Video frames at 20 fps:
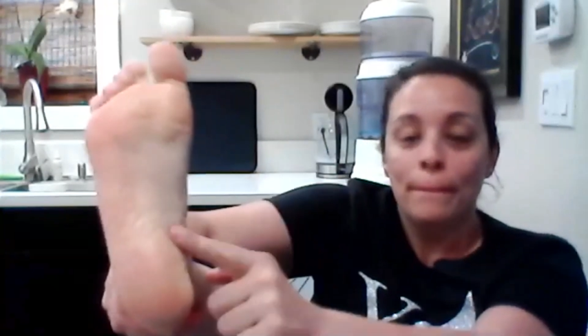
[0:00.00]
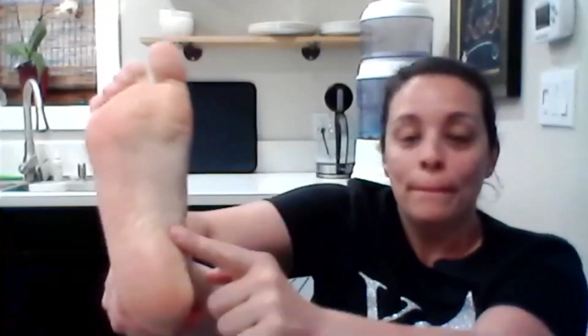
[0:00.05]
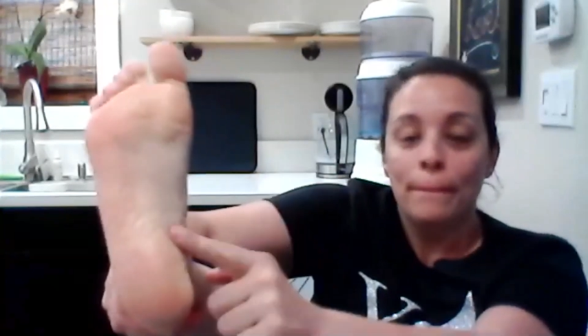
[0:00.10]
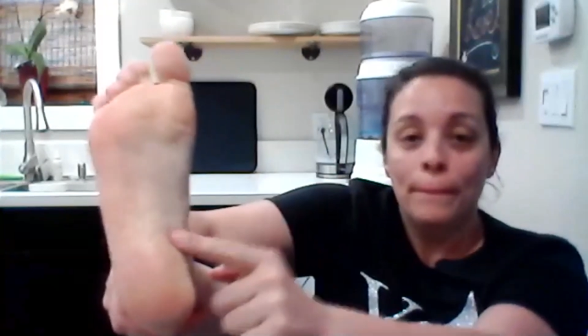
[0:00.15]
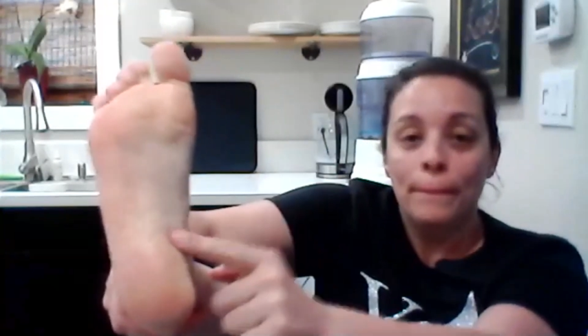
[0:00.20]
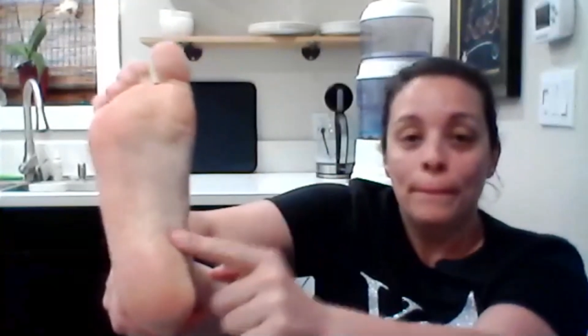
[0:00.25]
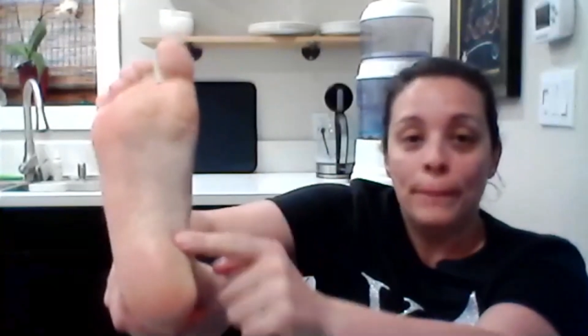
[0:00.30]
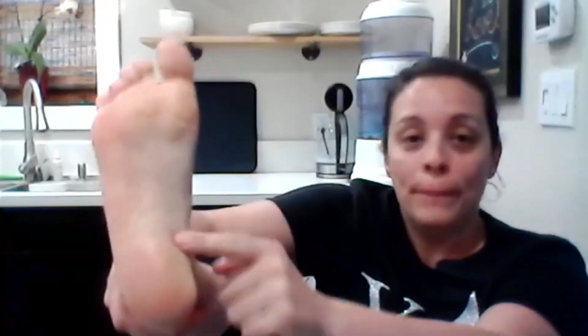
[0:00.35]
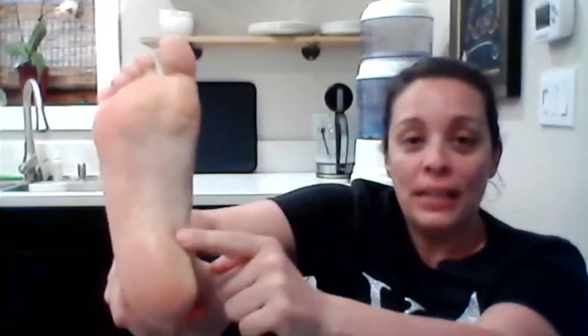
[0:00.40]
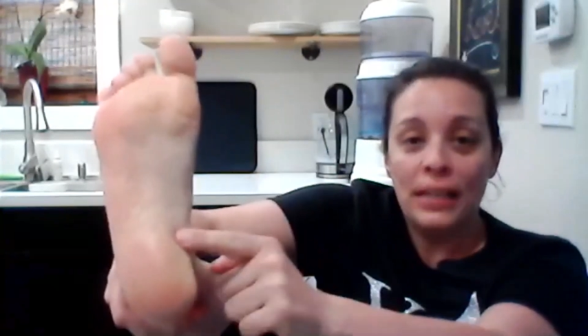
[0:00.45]

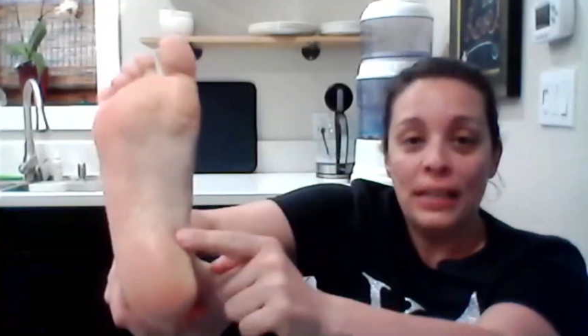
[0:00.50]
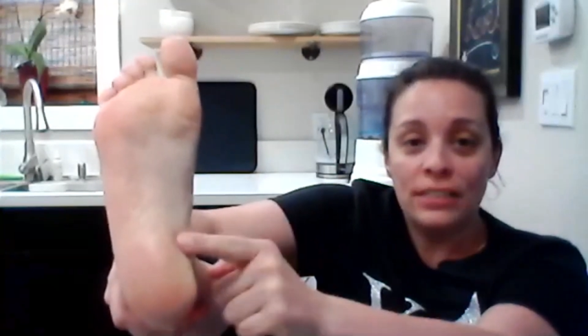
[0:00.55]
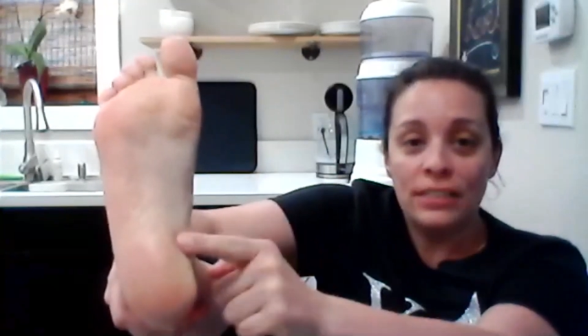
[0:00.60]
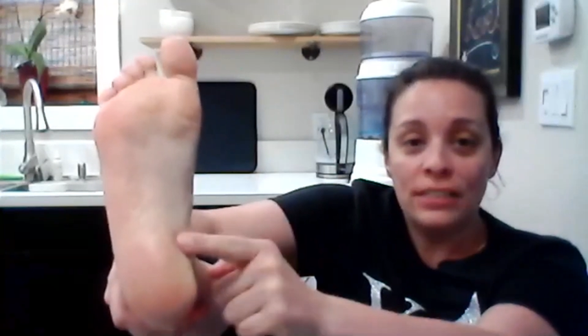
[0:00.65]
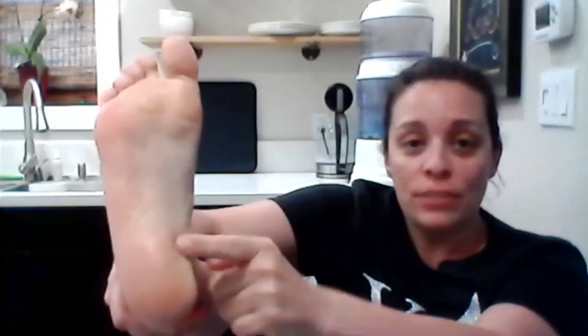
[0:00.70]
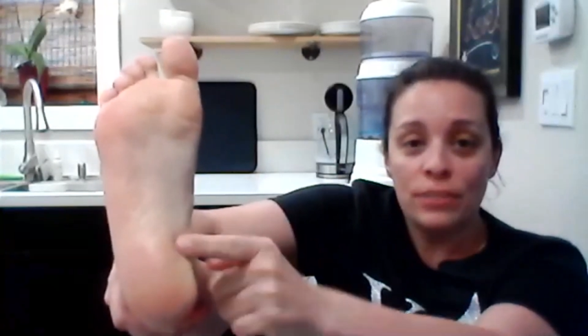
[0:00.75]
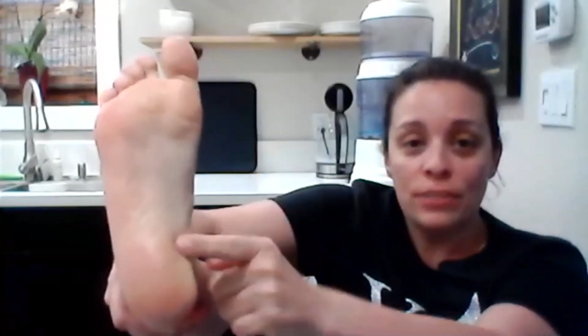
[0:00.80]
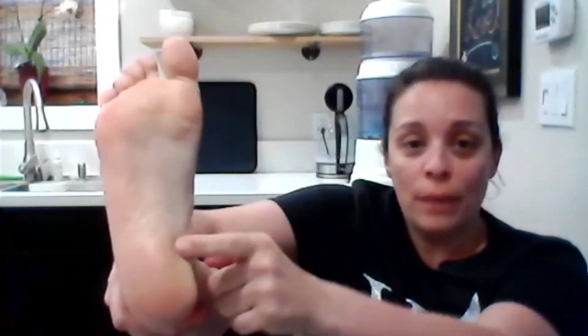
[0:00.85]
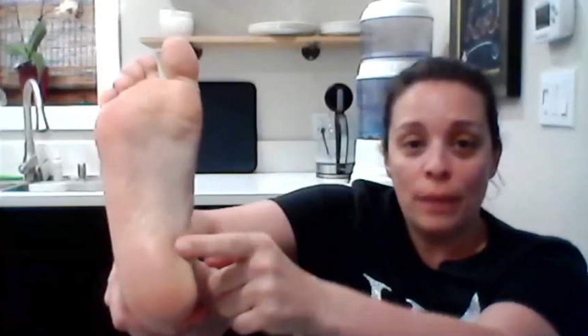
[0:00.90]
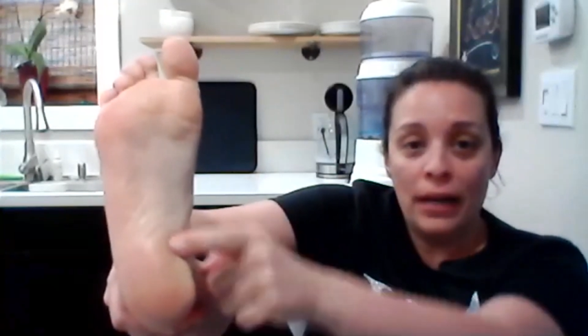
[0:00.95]
base of
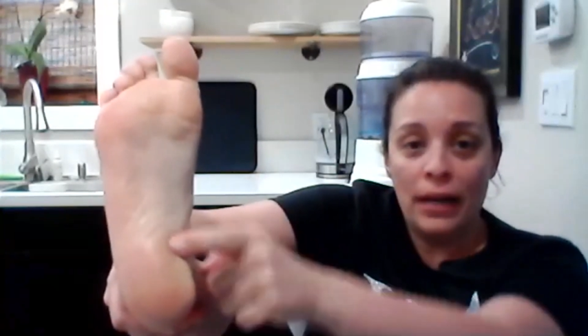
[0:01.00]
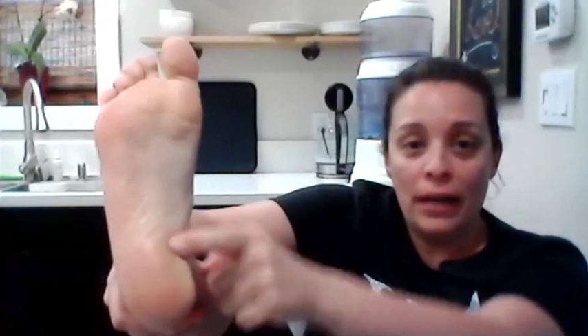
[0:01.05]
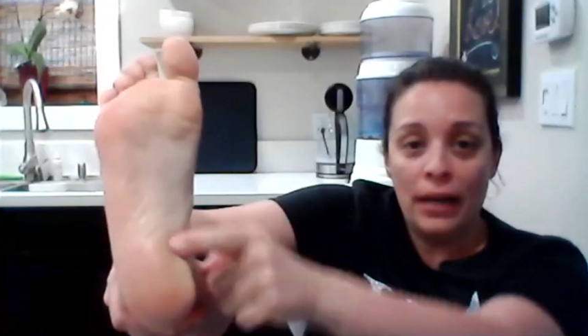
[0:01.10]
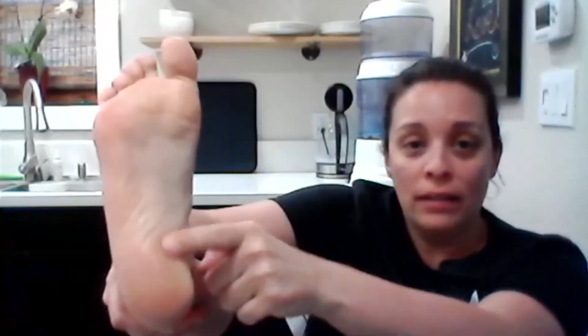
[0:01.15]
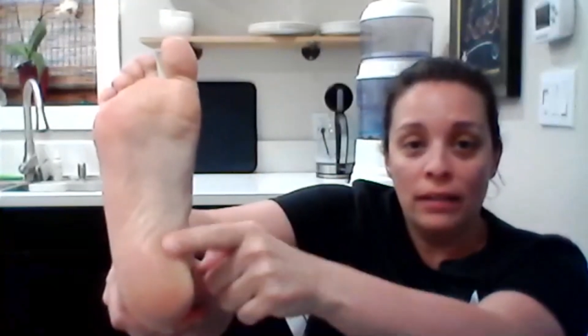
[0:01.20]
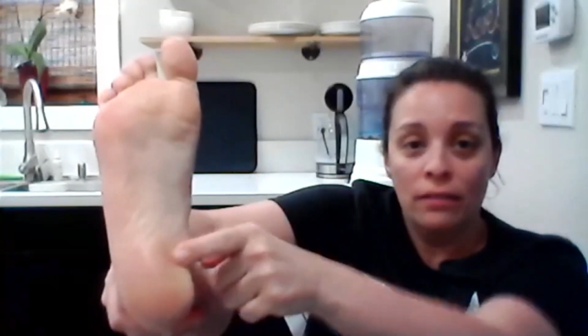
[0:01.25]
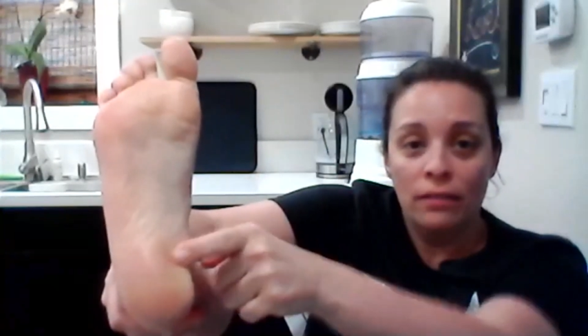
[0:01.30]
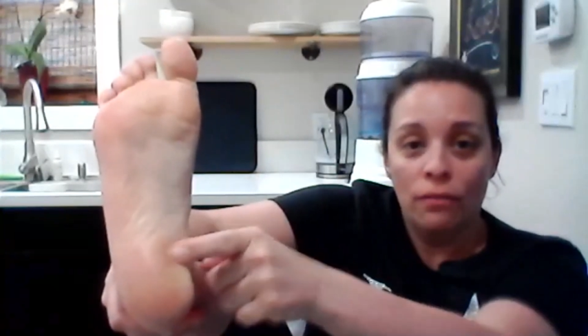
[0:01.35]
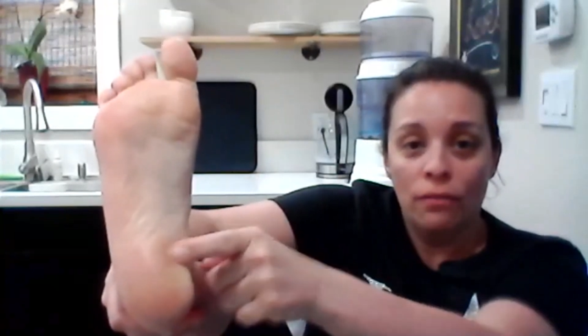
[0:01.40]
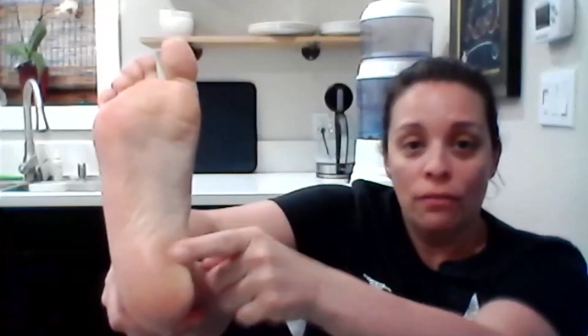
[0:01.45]
spine
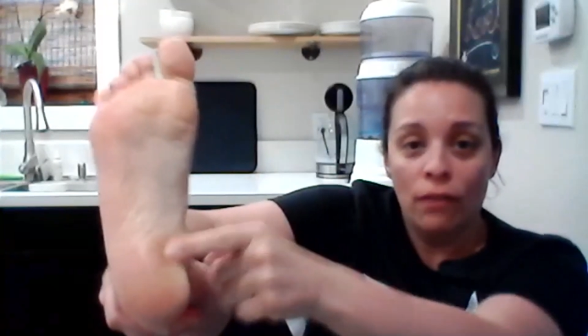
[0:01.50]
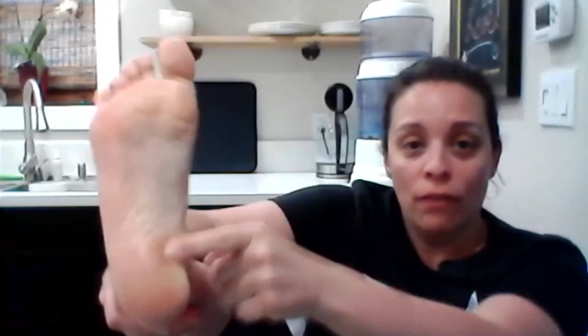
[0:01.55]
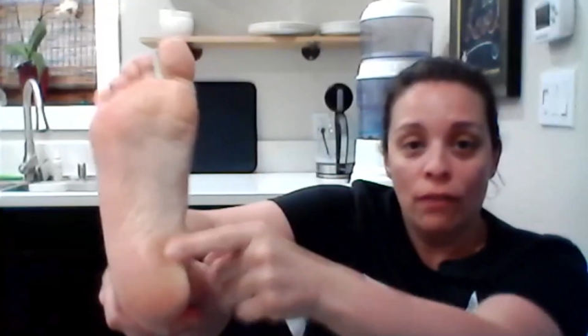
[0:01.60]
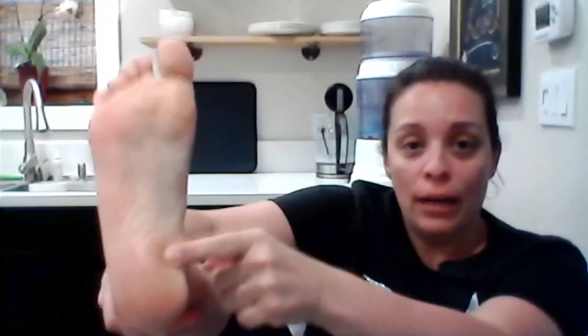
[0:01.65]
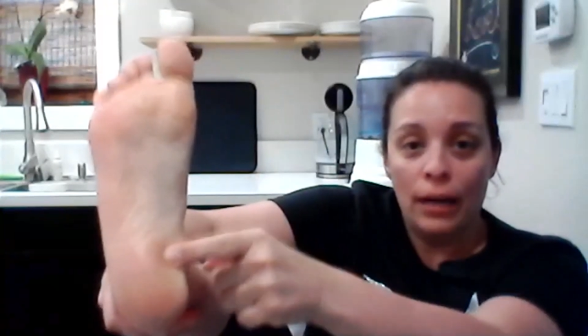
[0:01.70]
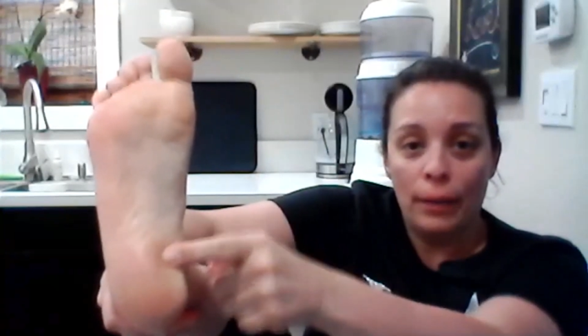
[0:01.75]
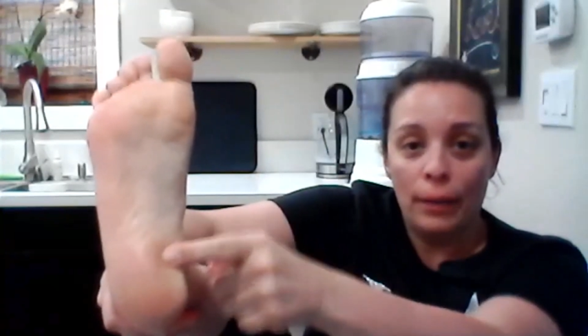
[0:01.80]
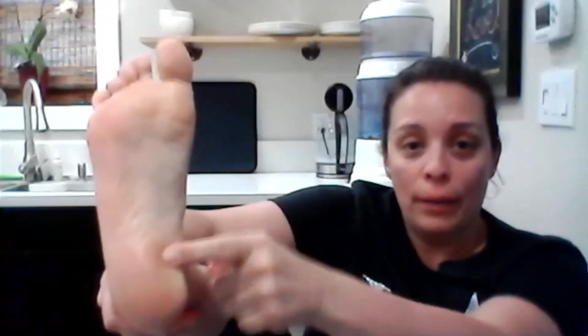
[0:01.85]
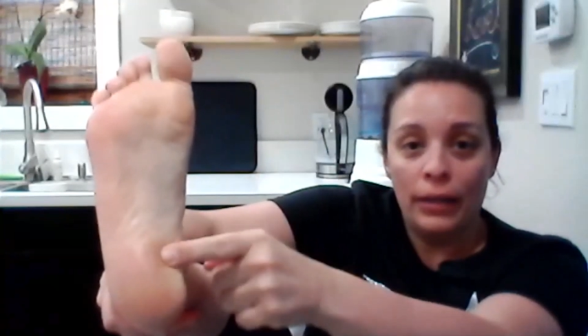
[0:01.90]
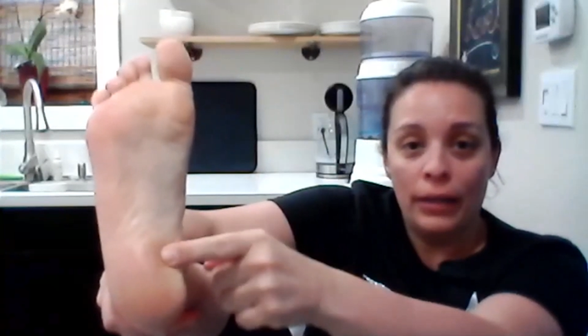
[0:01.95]
right
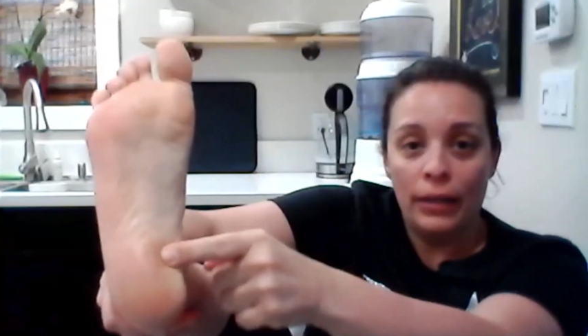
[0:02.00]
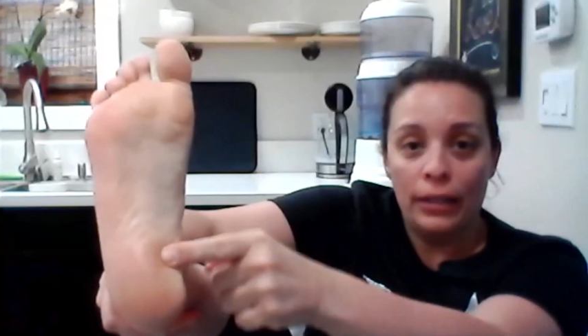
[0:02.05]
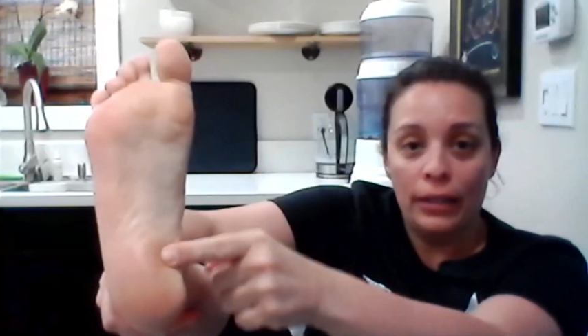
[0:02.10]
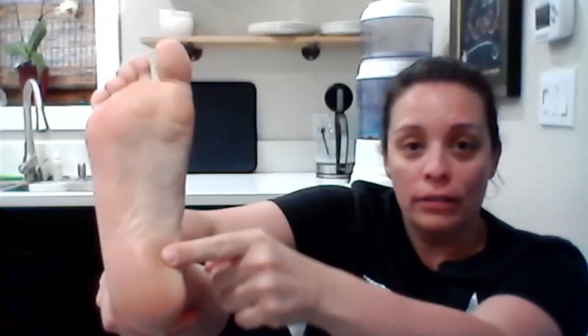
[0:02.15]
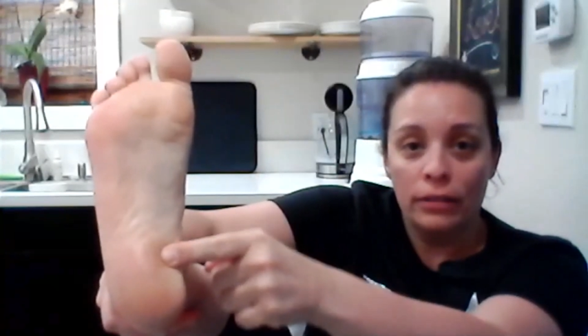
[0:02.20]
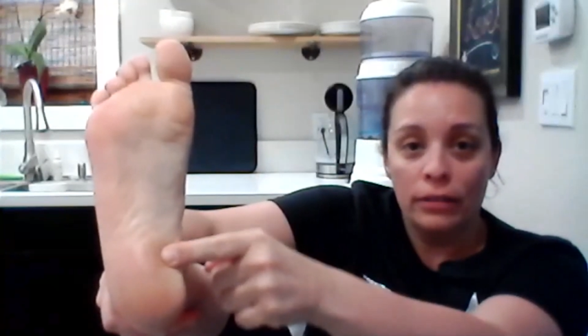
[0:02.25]
about here,